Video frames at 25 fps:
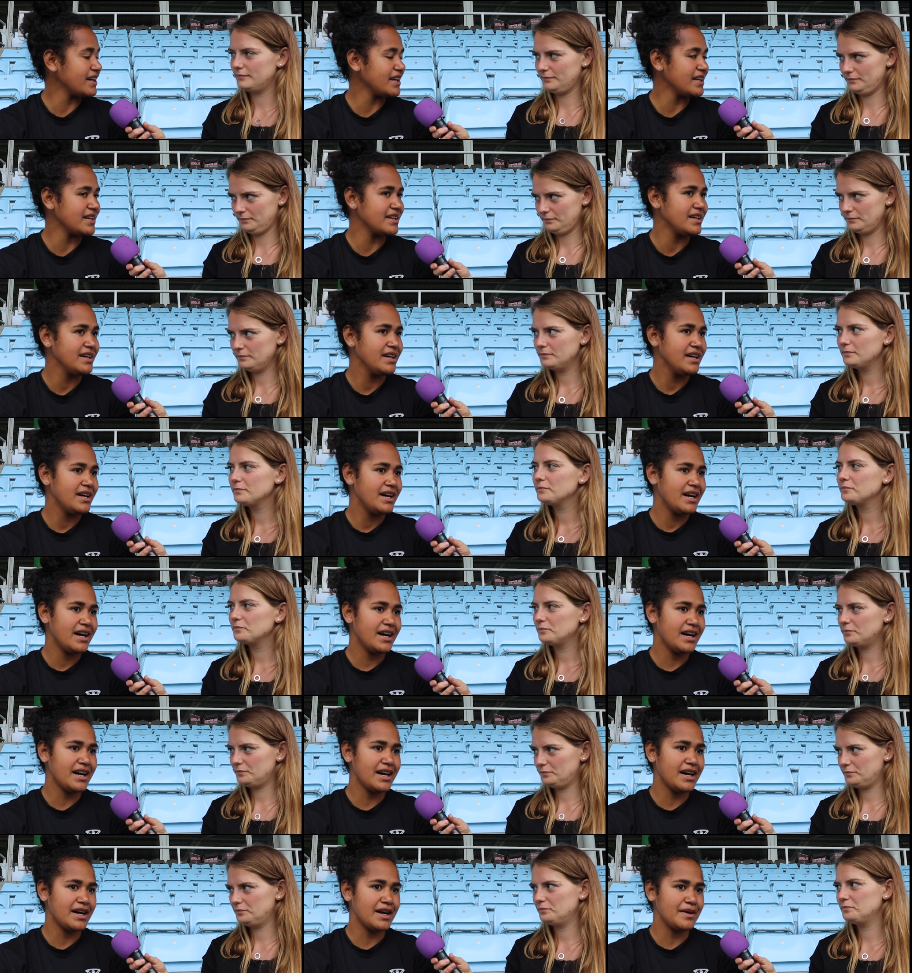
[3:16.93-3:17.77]
Speaker 1: And
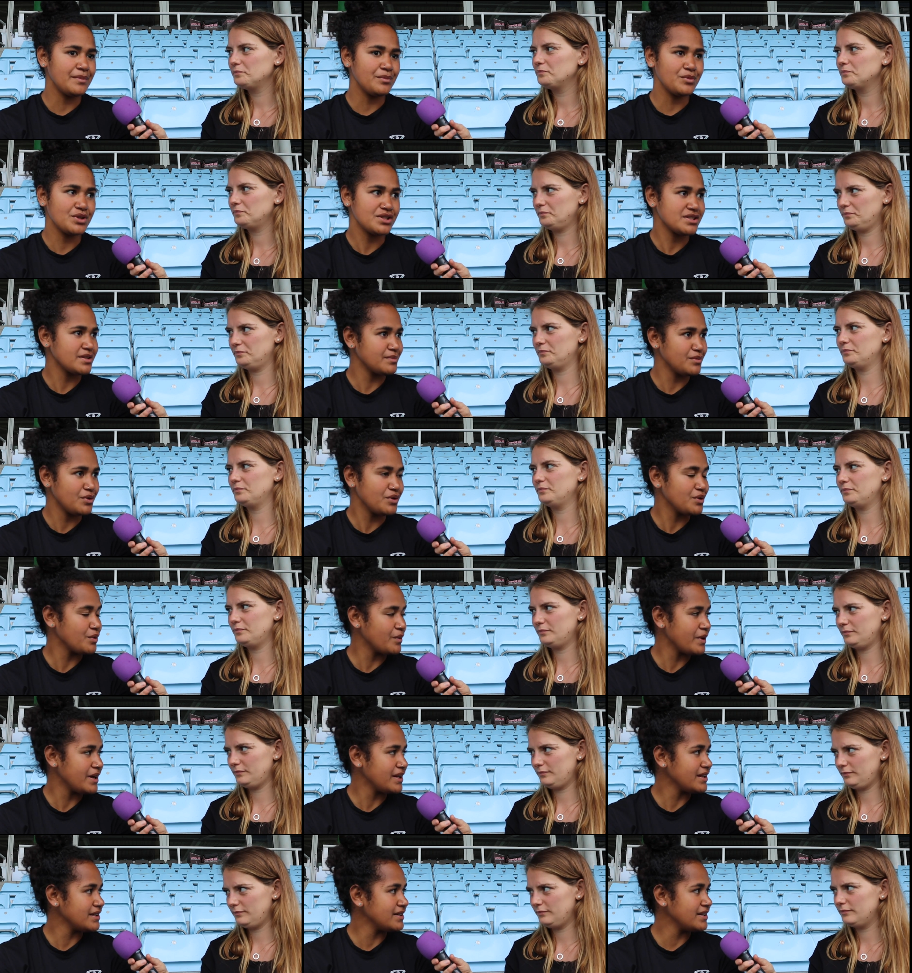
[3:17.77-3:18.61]
um, wish them all
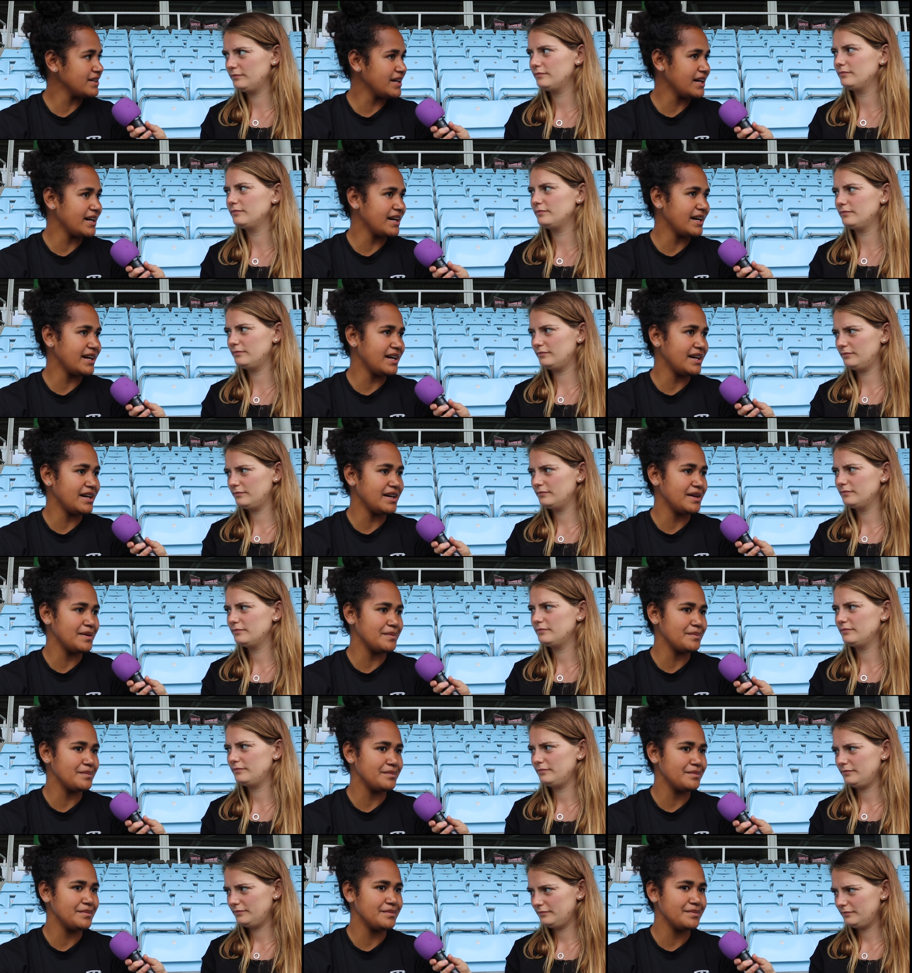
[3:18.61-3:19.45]
the well.
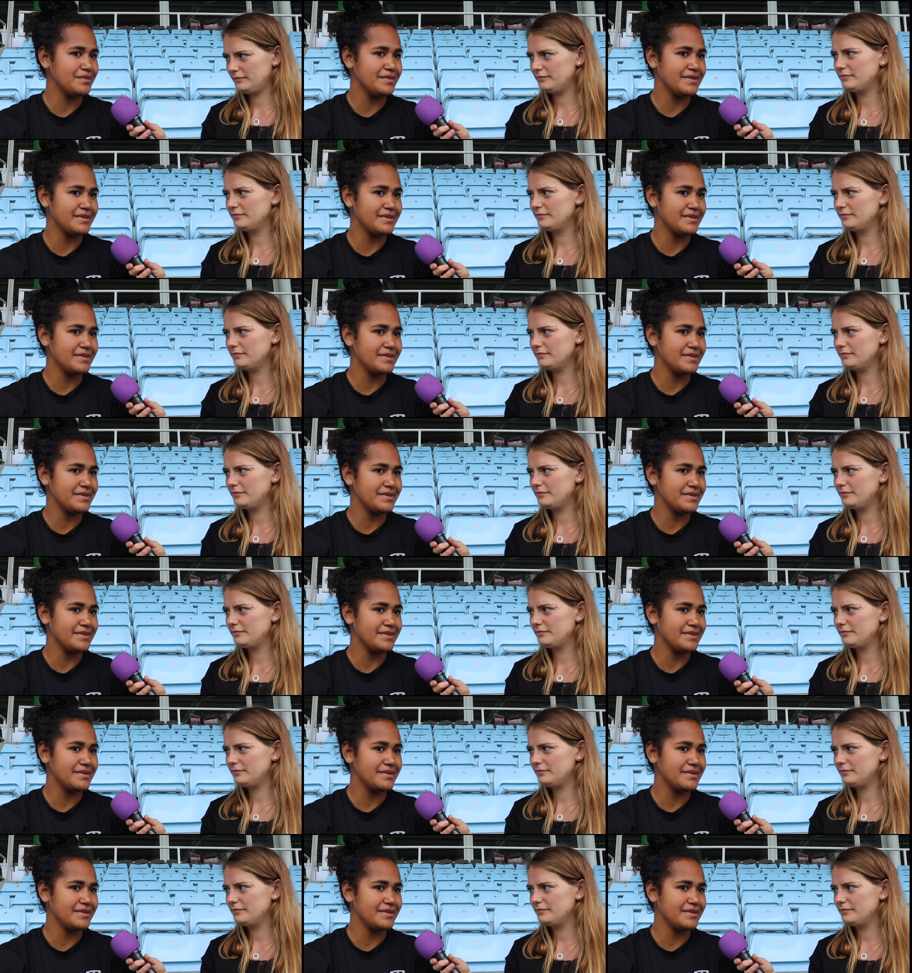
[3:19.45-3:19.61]
Um,